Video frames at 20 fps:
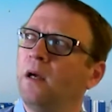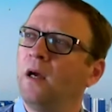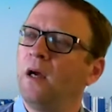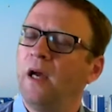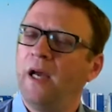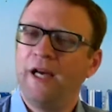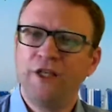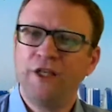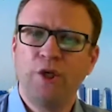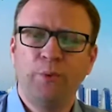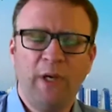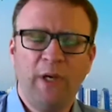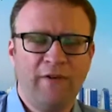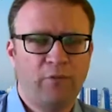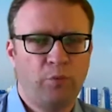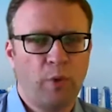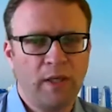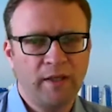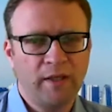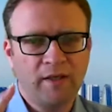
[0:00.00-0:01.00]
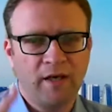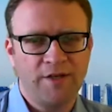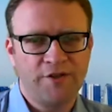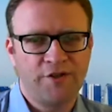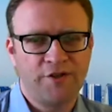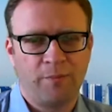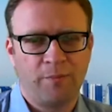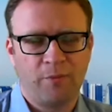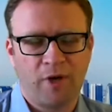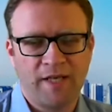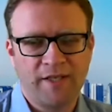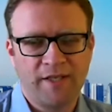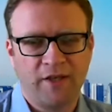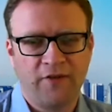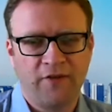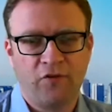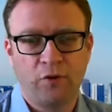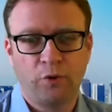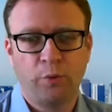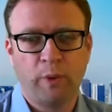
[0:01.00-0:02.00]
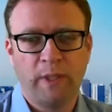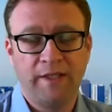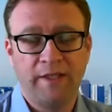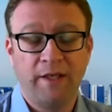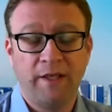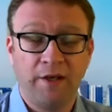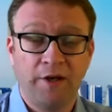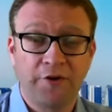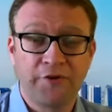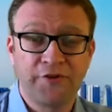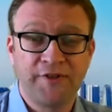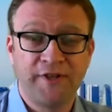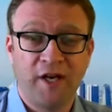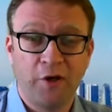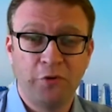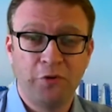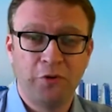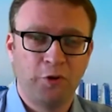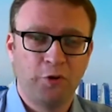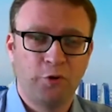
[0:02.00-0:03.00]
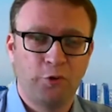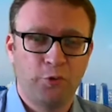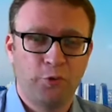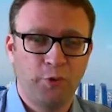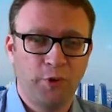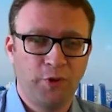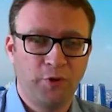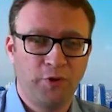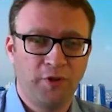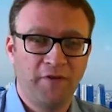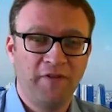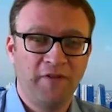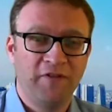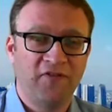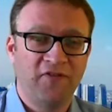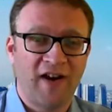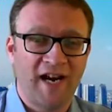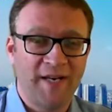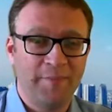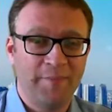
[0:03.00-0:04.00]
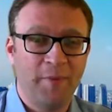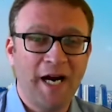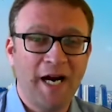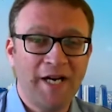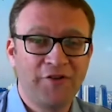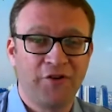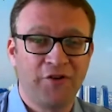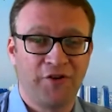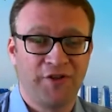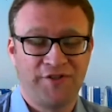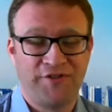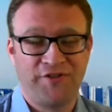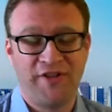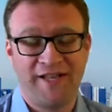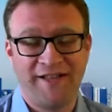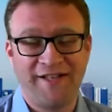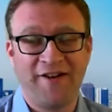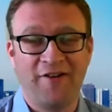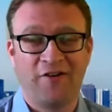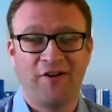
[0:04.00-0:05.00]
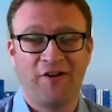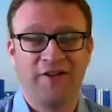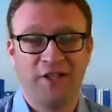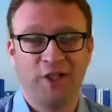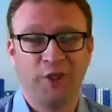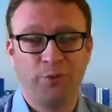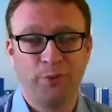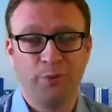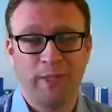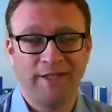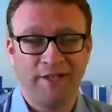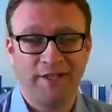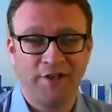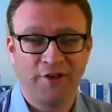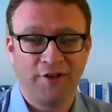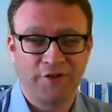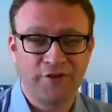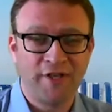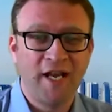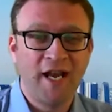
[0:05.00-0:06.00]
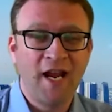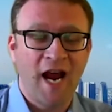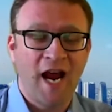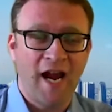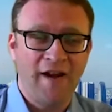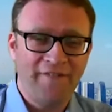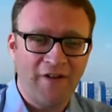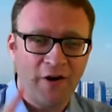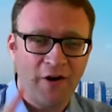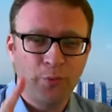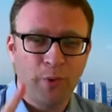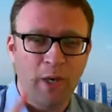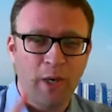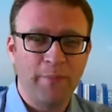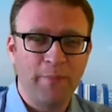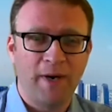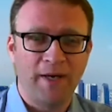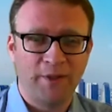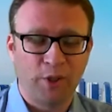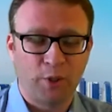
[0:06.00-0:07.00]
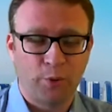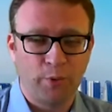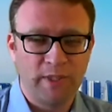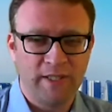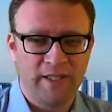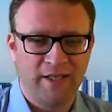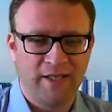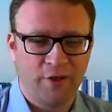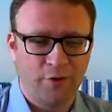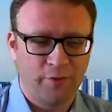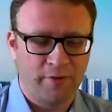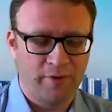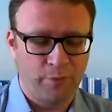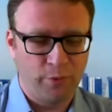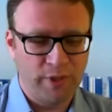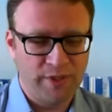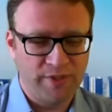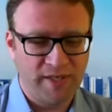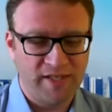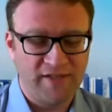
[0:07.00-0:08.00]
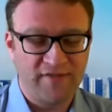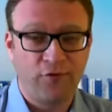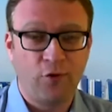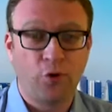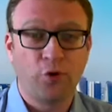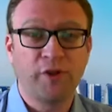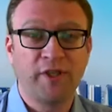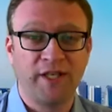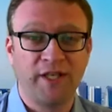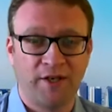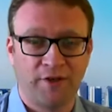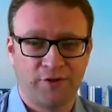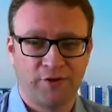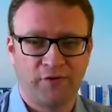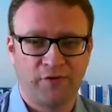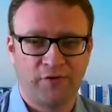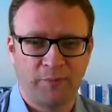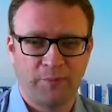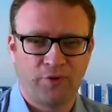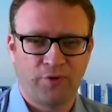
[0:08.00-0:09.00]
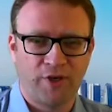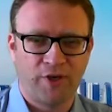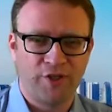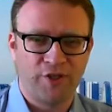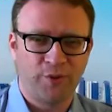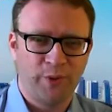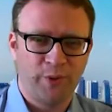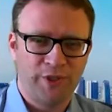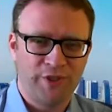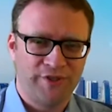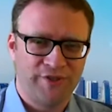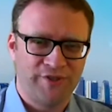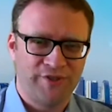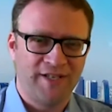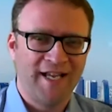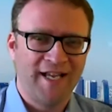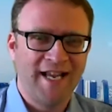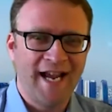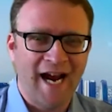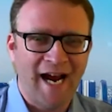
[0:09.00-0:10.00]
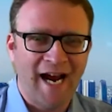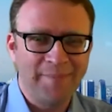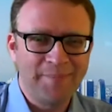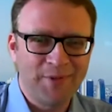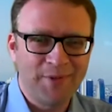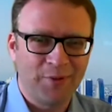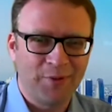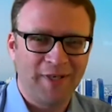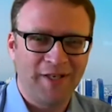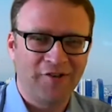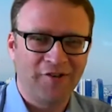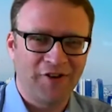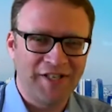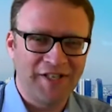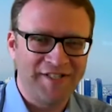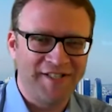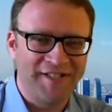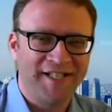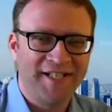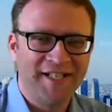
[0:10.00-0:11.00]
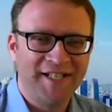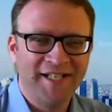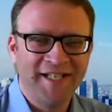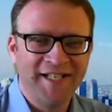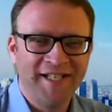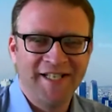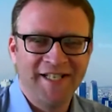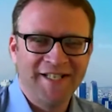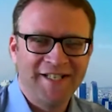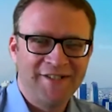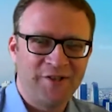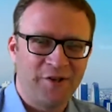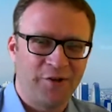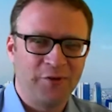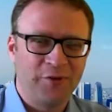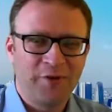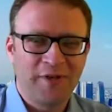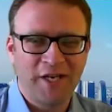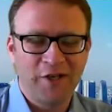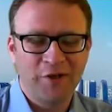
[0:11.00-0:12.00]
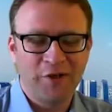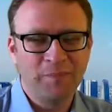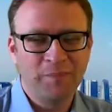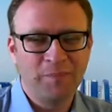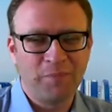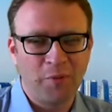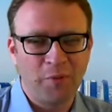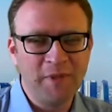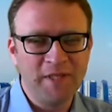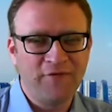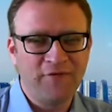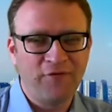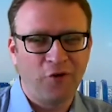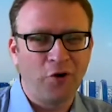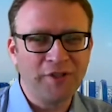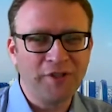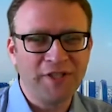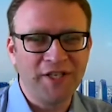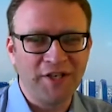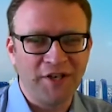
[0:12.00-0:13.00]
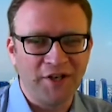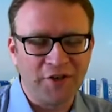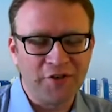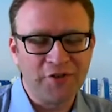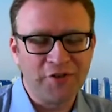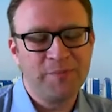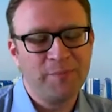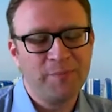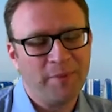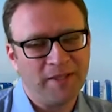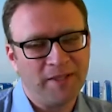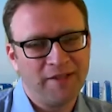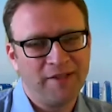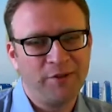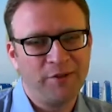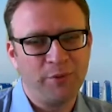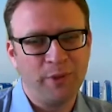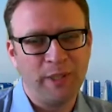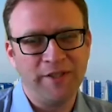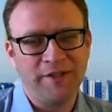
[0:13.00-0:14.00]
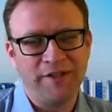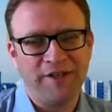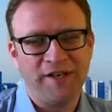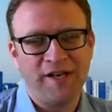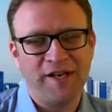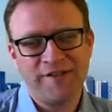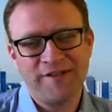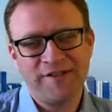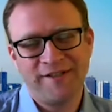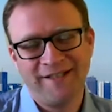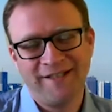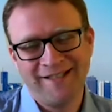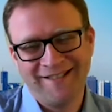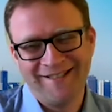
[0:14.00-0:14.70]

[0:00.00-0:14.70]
Actually, we have one customer asking for 20 years now. We could even find batteries that guarantee 20 years. I found one battery with, which says 40 years of operation, which is absolutely crazy. So cannot promise 40 years, but 20 years.